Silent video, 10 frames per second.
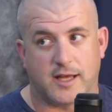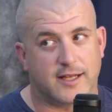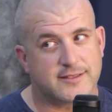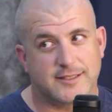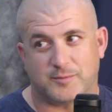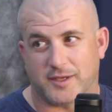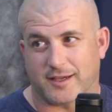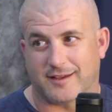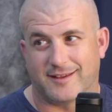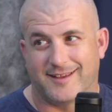not
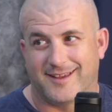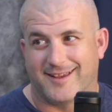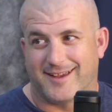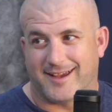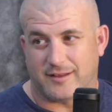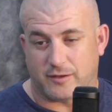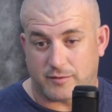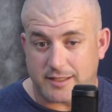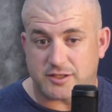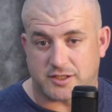sleeping and their
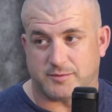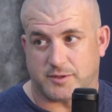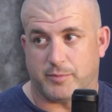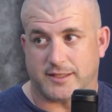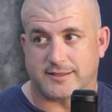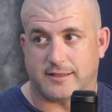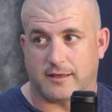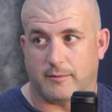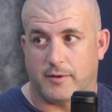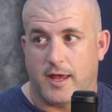relationships are busted
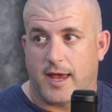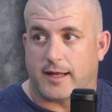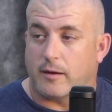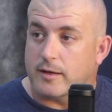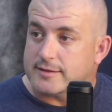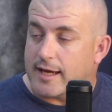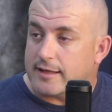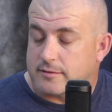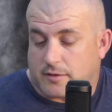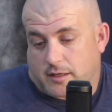up and I always
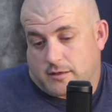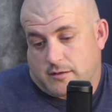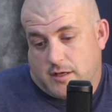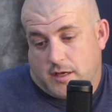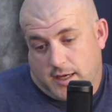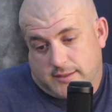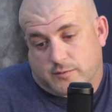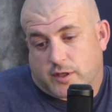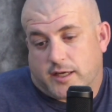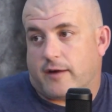ask him like, "How's it
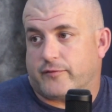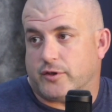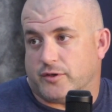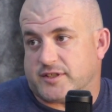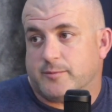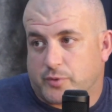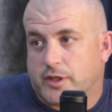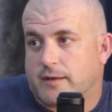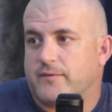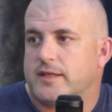working out for you? You seem
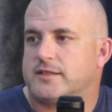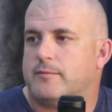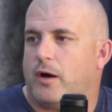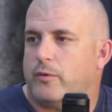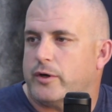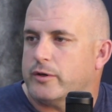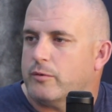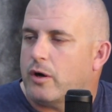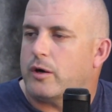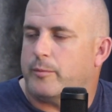pretty convinced about where
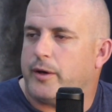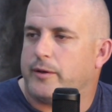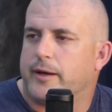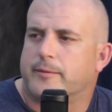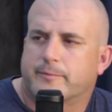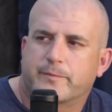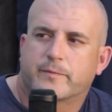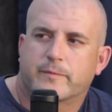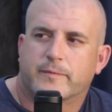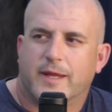you are, but like."
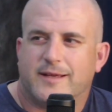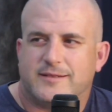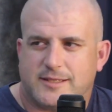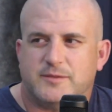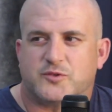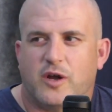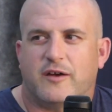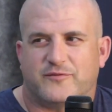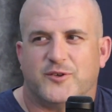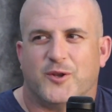seems
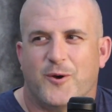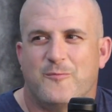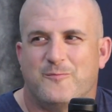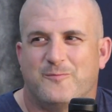rough, you know.